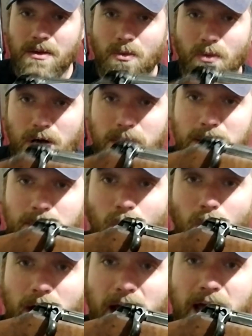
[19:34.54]
one of my
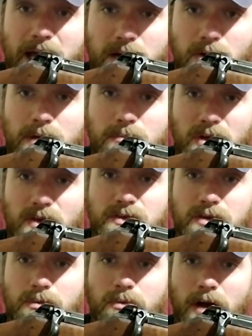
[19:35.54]
more accurate
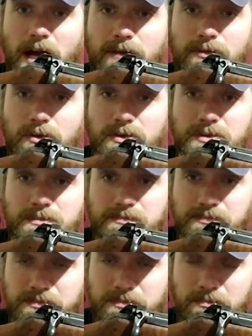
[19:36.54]
milsurp rifles.
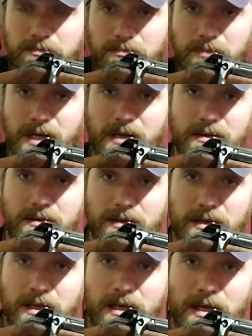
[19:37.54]
But,
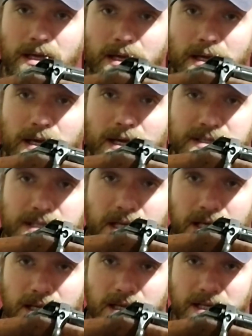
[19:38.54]
as
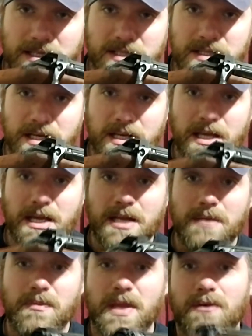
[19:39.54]
I said
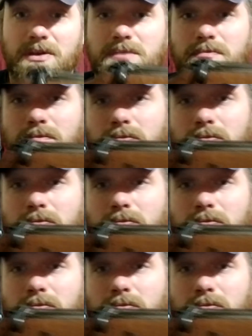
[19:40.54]
again, it was